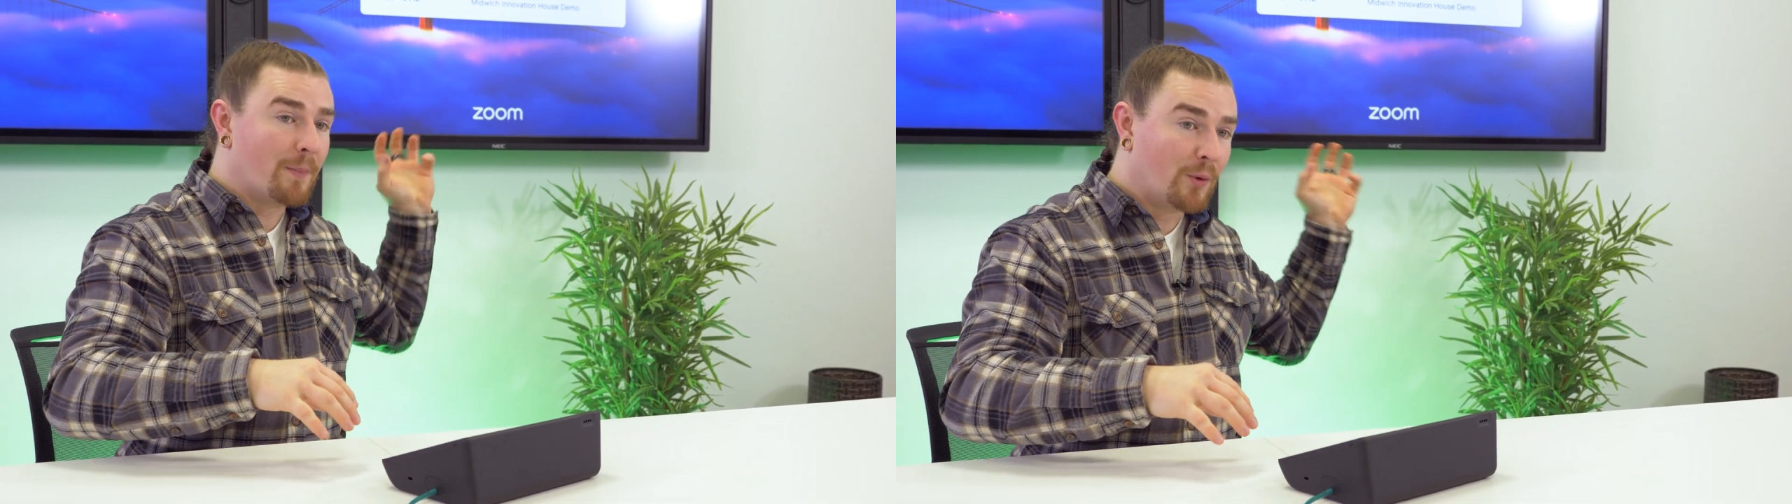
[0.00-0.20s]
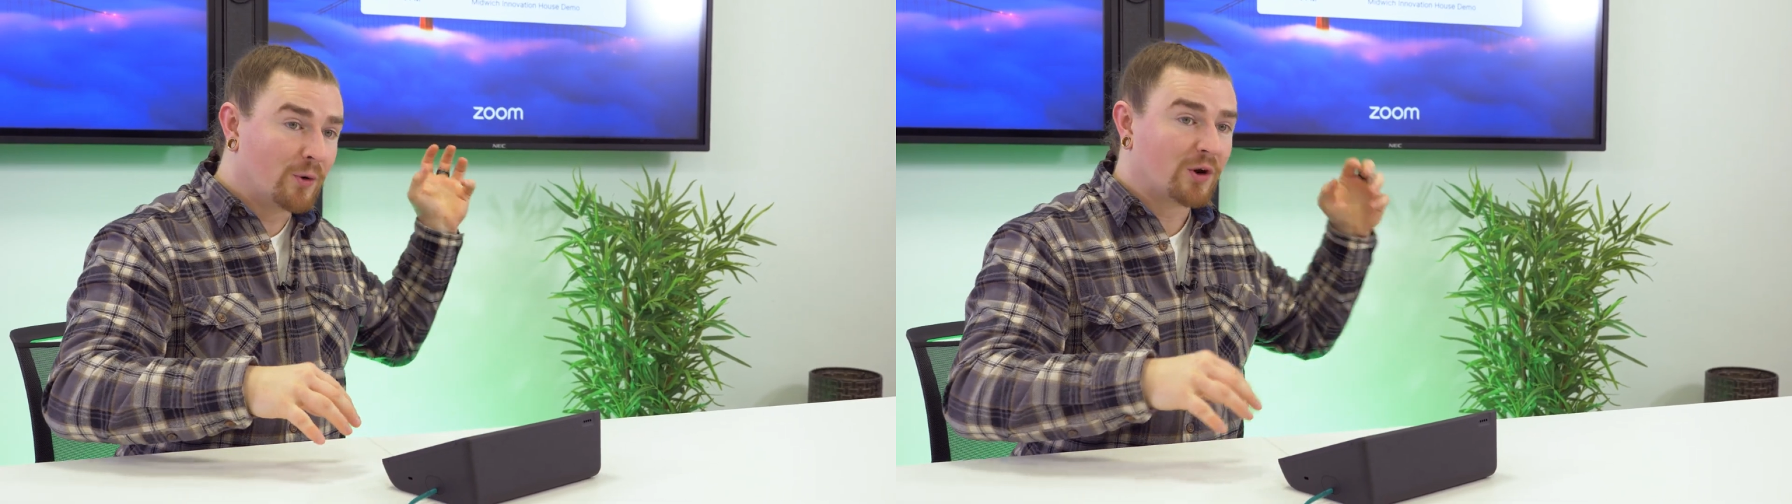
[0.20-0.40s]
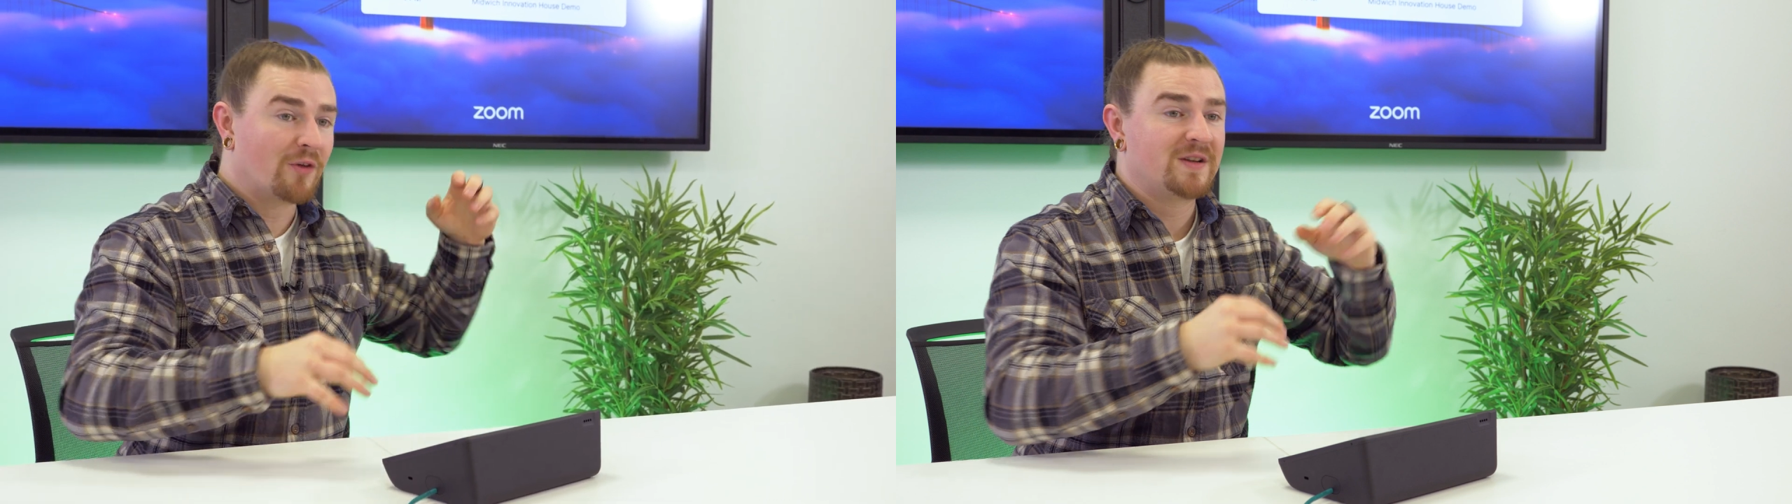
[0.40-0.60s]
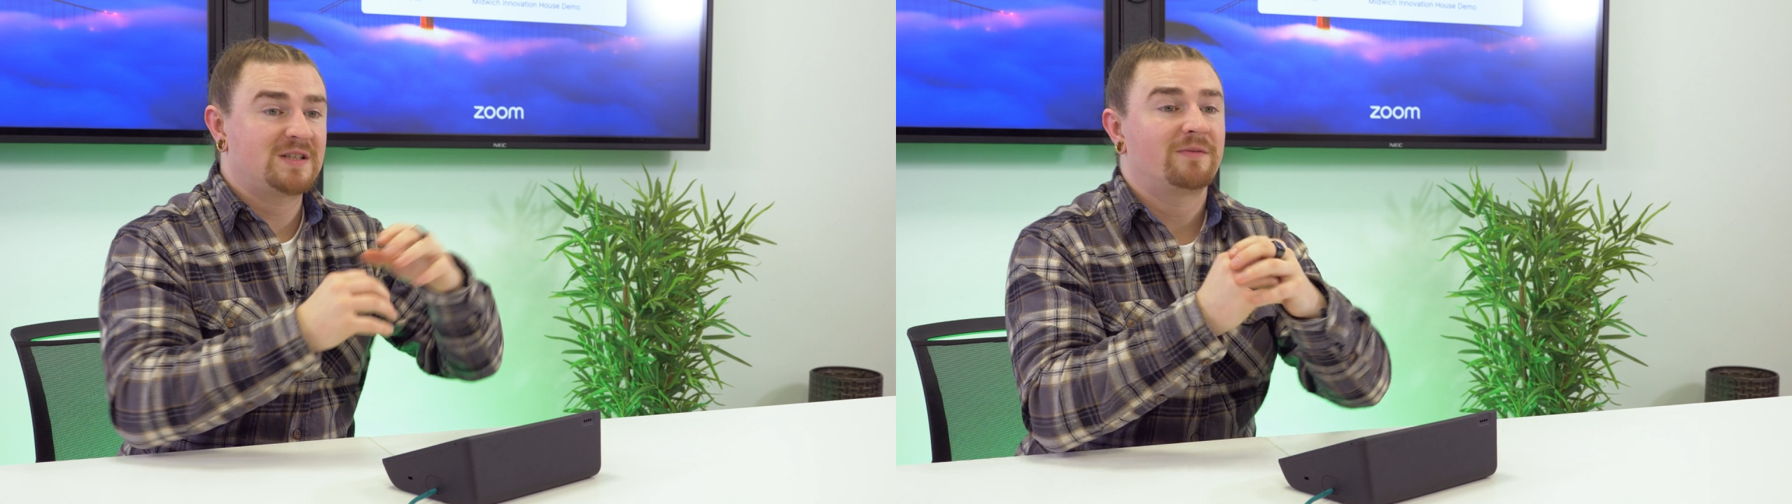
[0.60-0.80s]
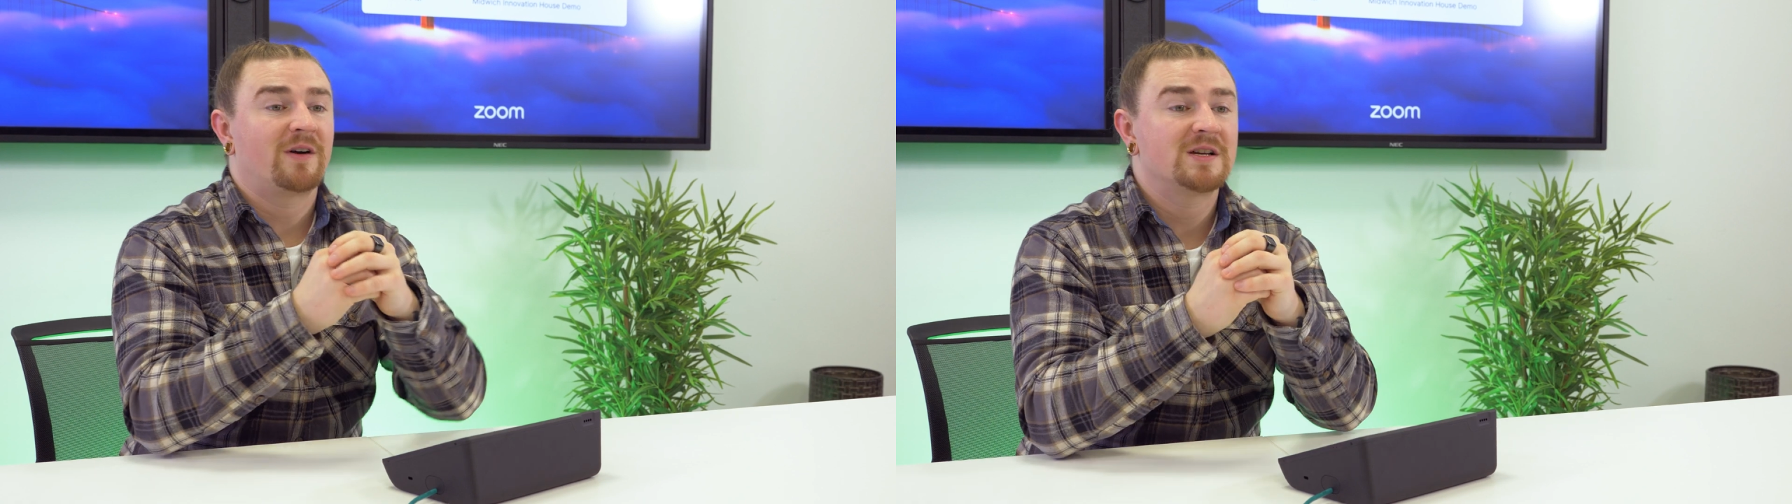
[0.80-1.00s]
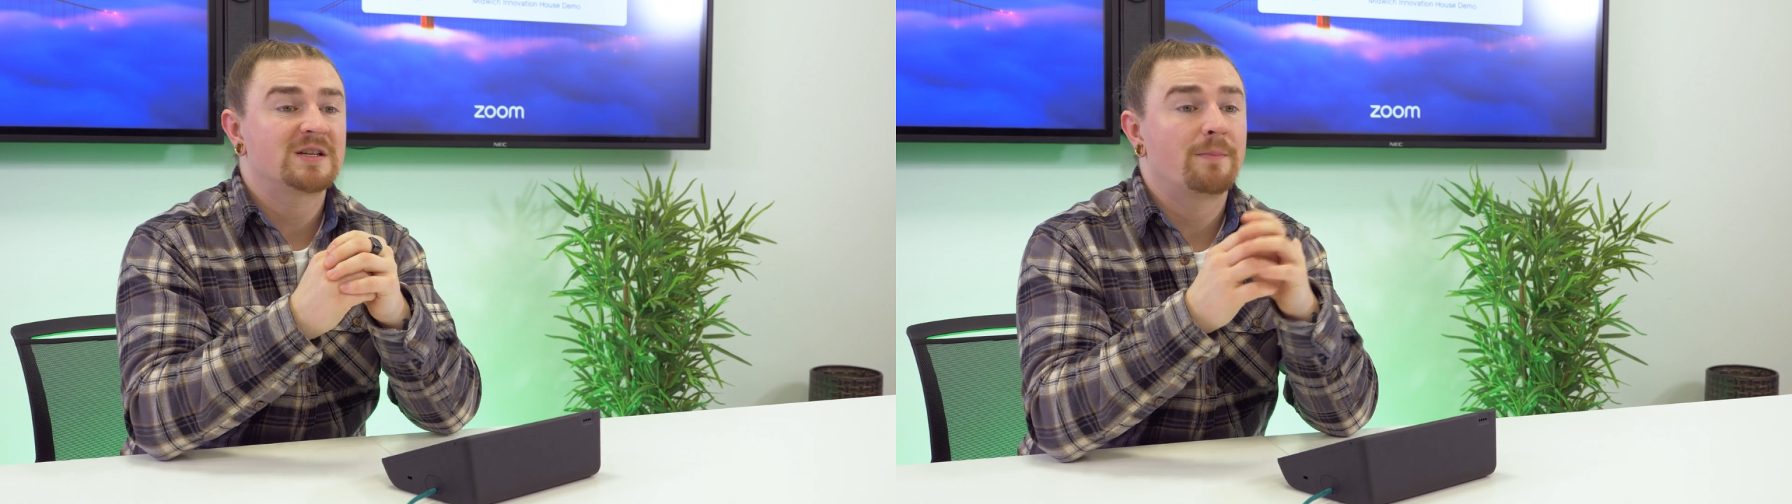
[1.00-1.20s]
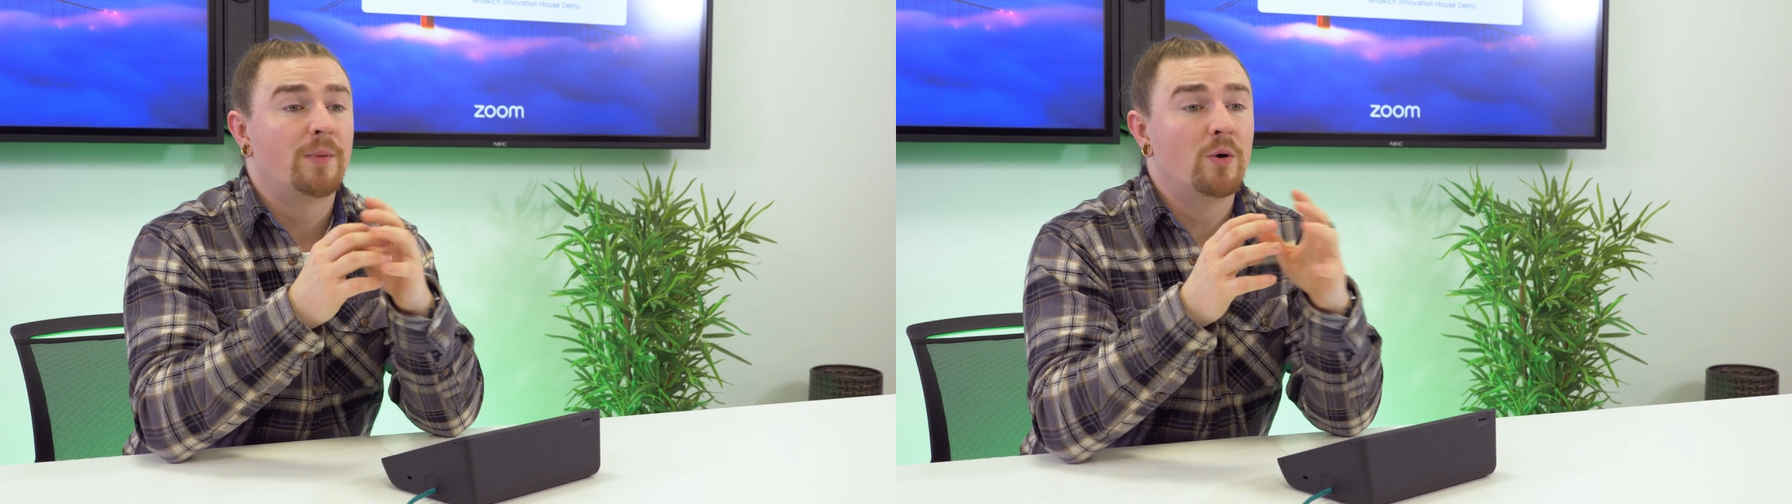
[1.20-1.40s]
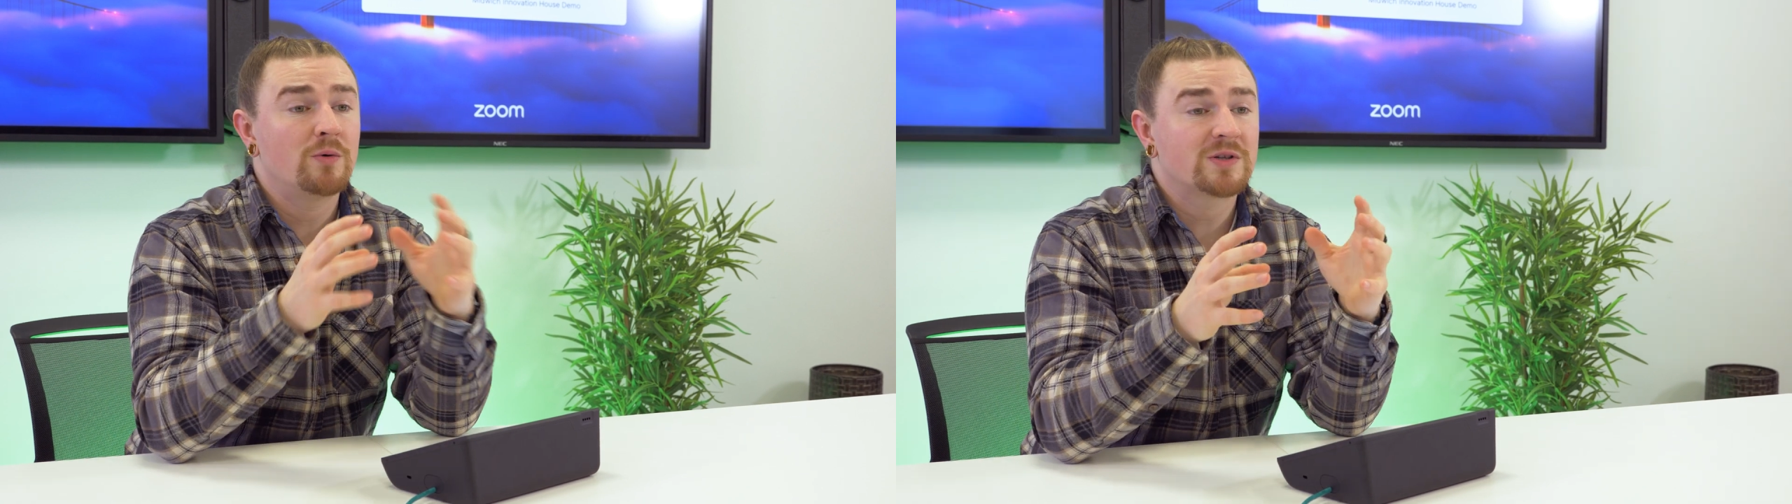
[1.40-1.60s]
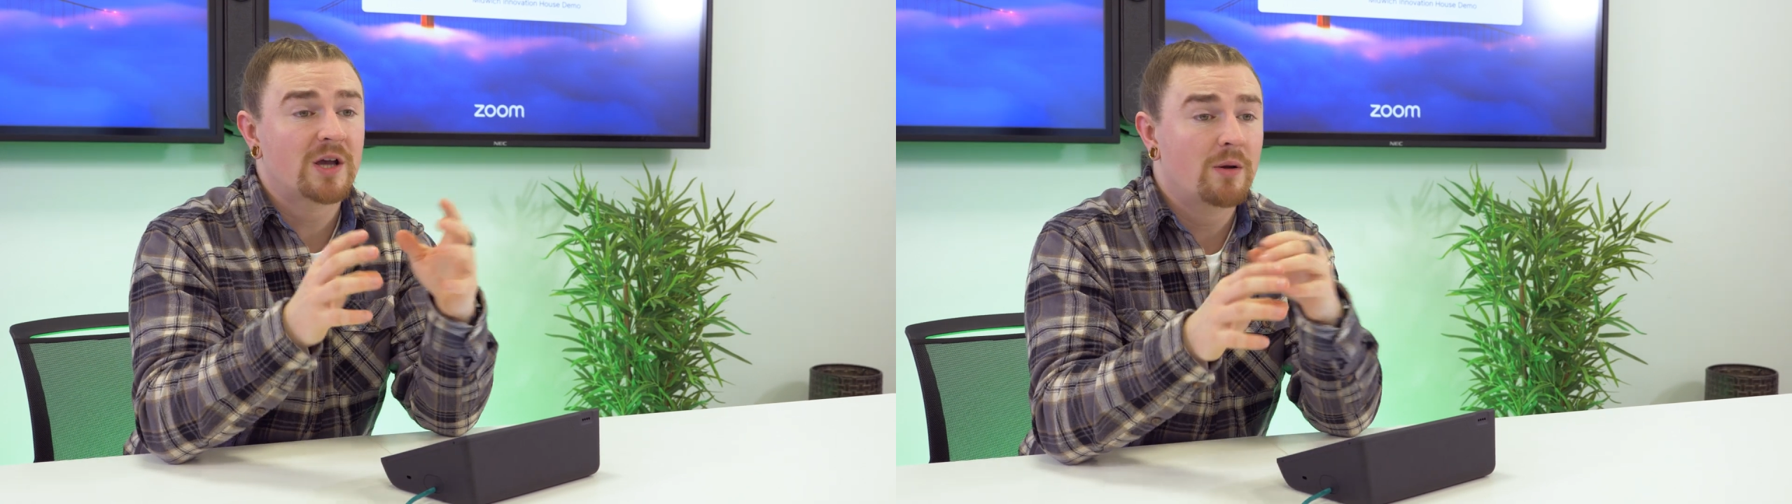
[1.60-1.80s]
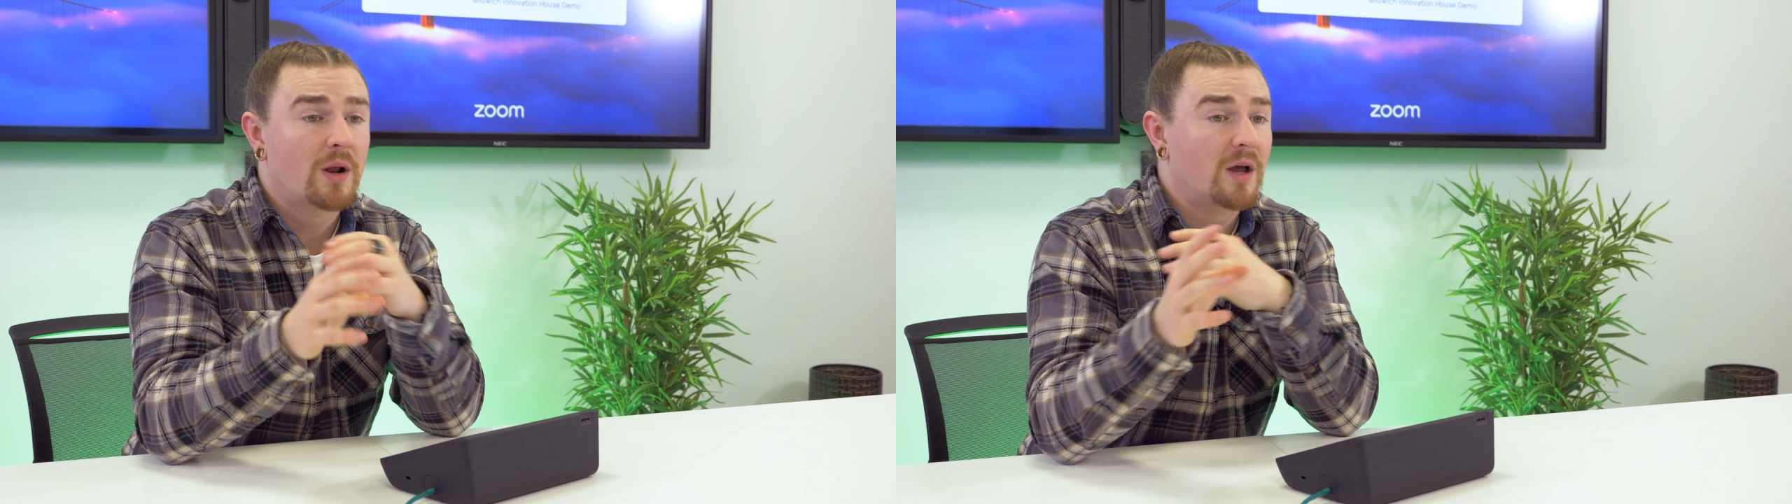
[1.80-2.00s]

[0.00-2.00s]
board on this device, but also,